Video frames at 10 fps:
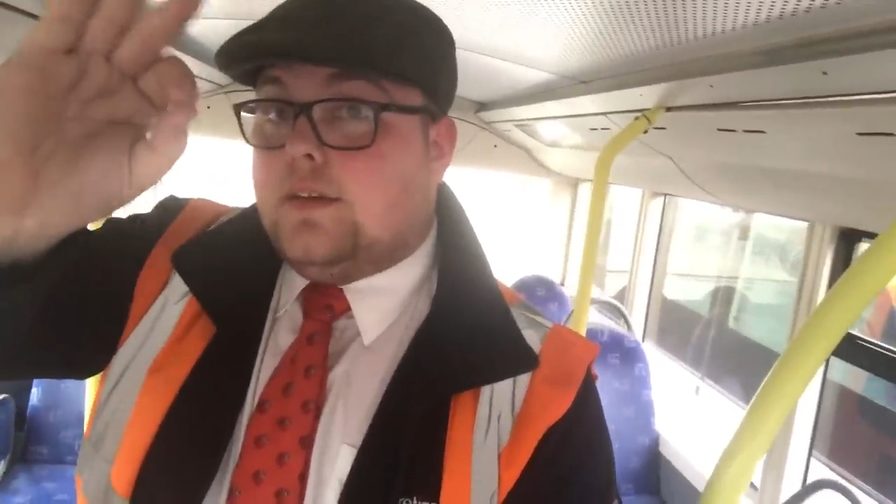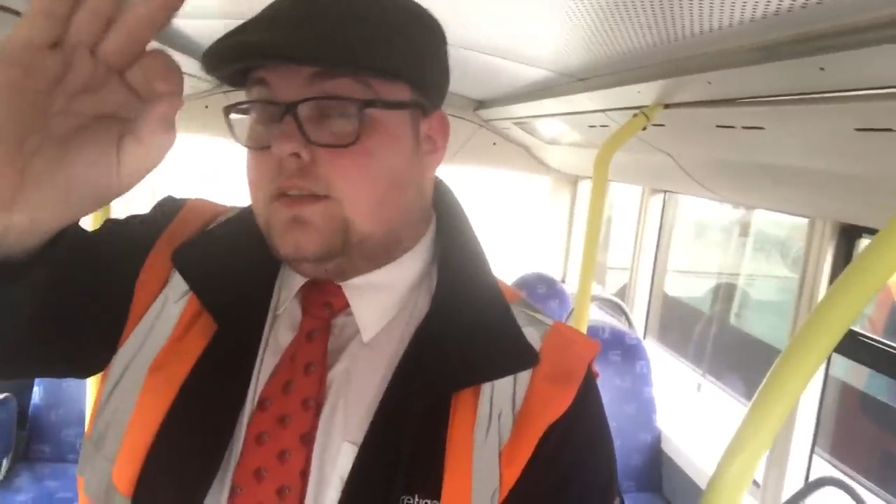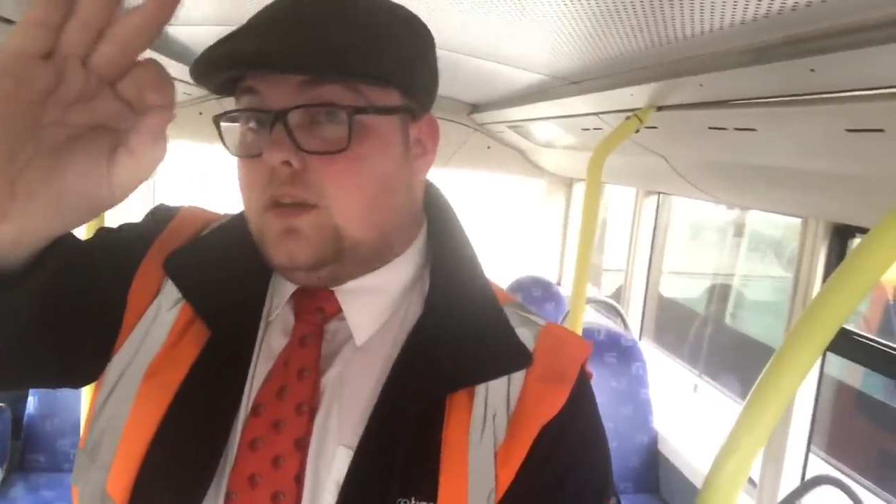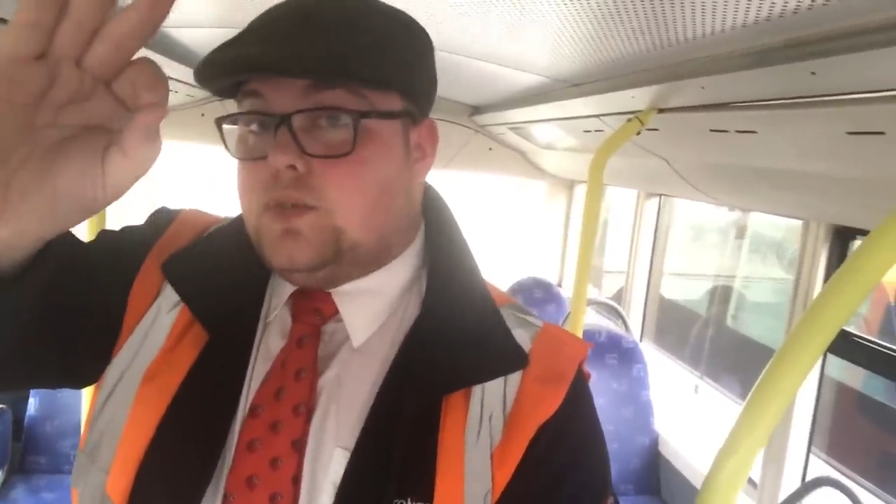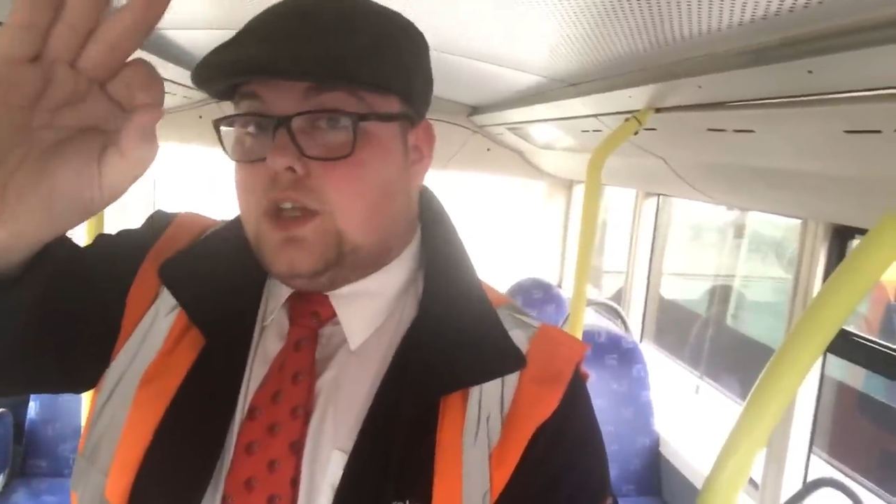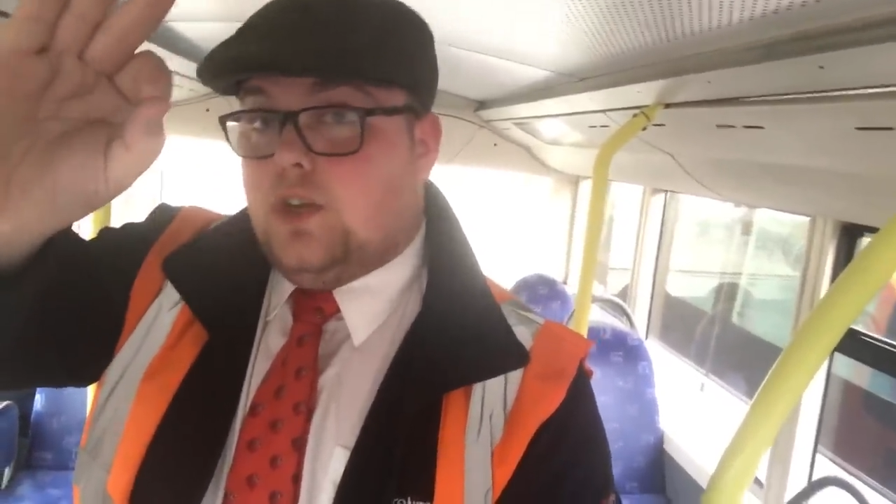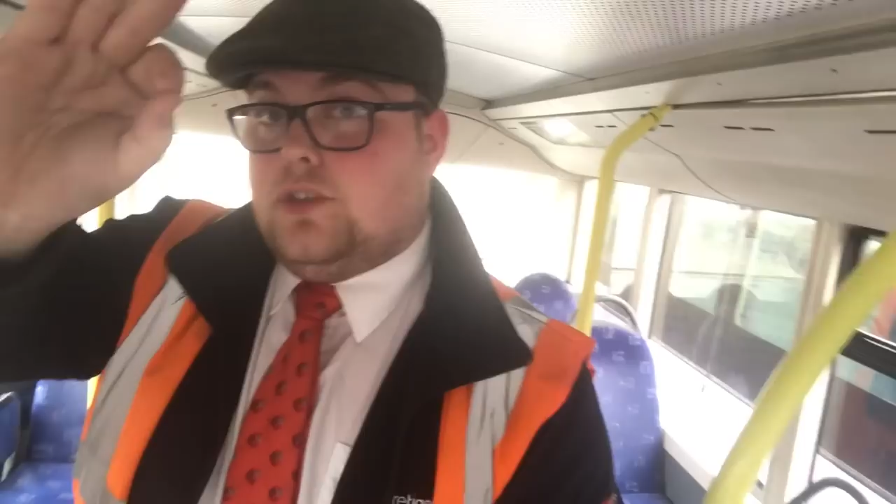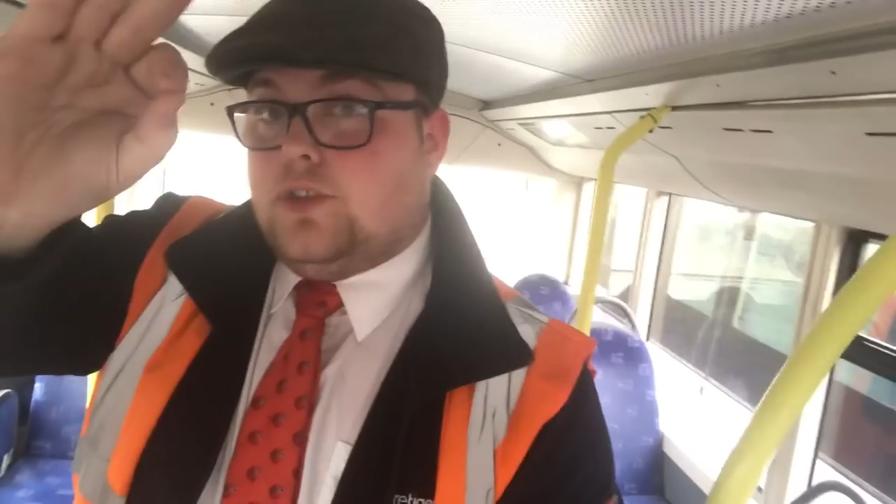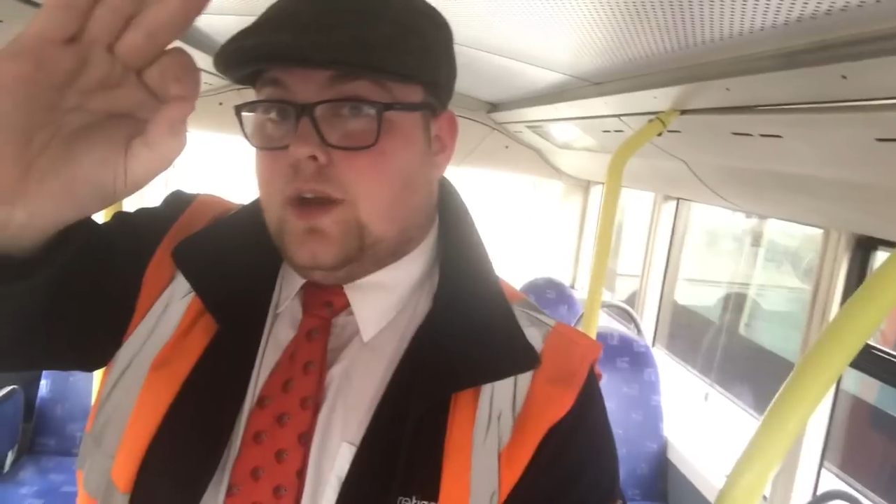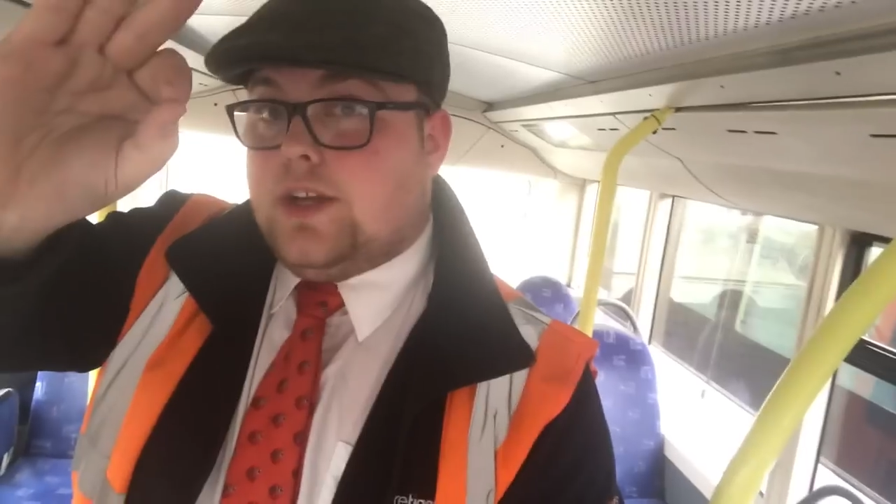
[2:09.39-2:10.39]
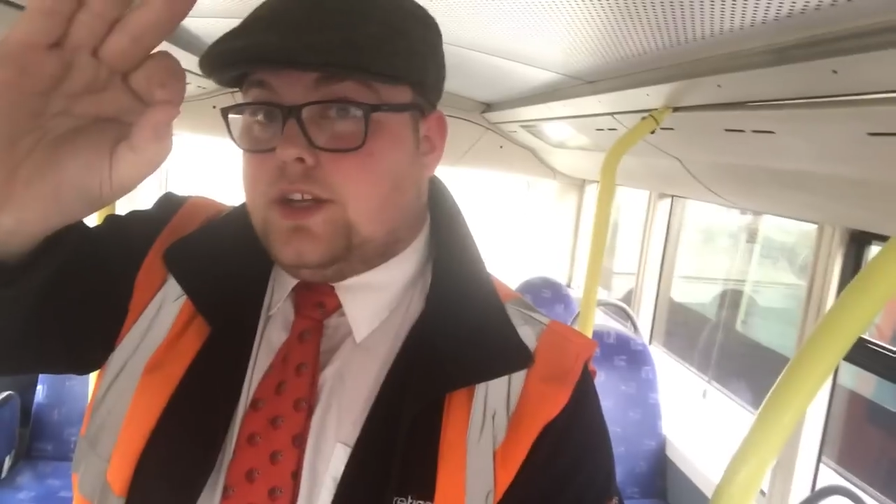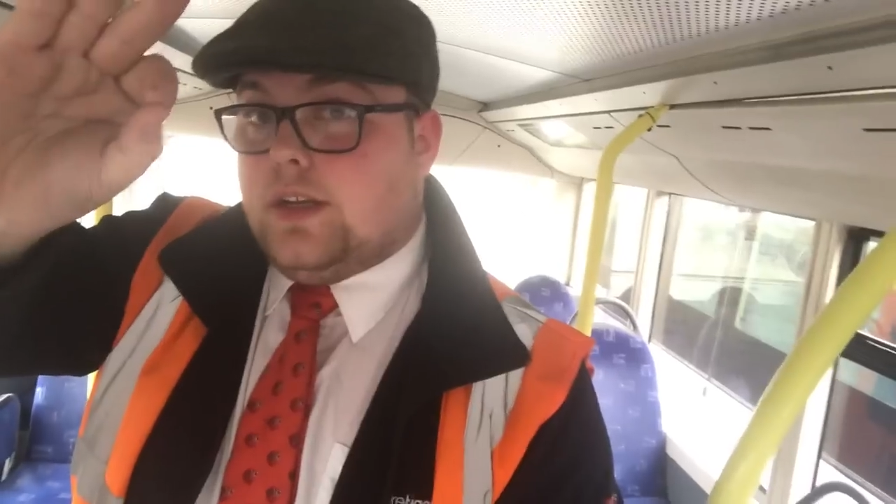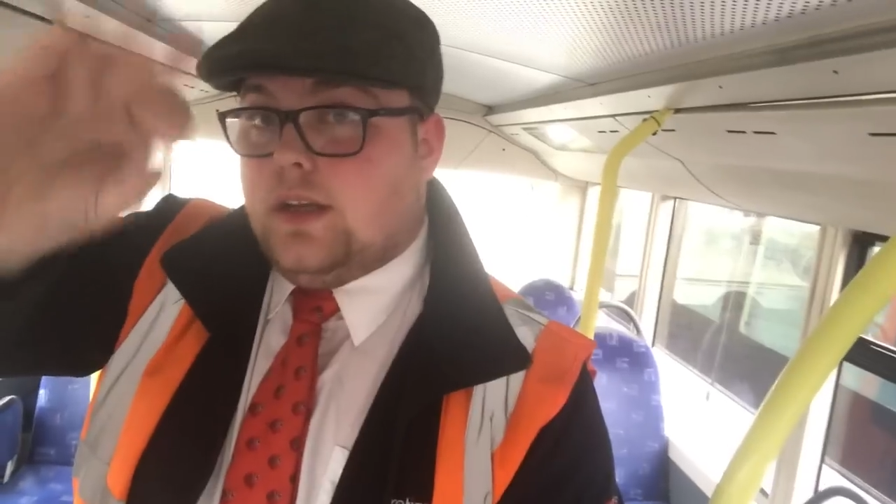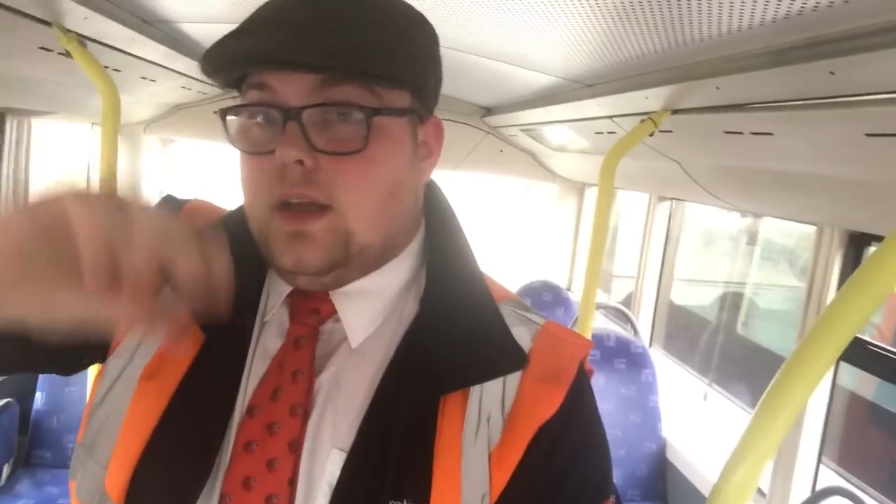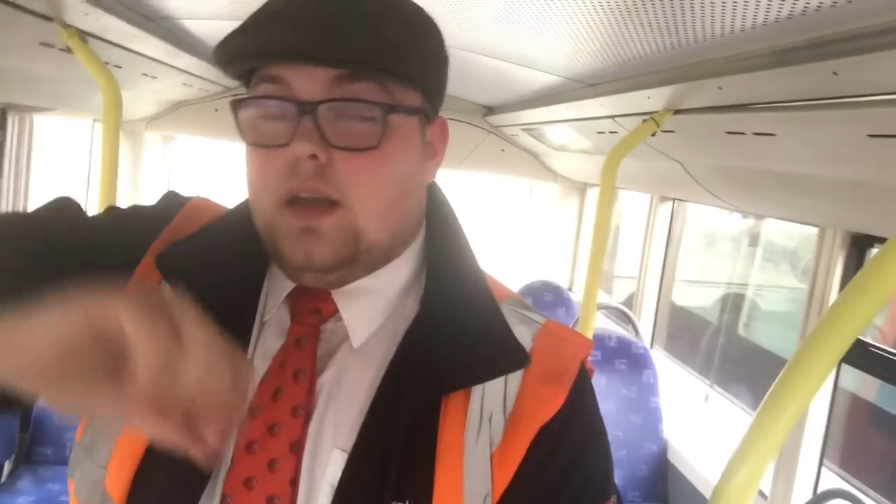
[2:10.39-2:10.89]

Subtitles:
to lose your concentration.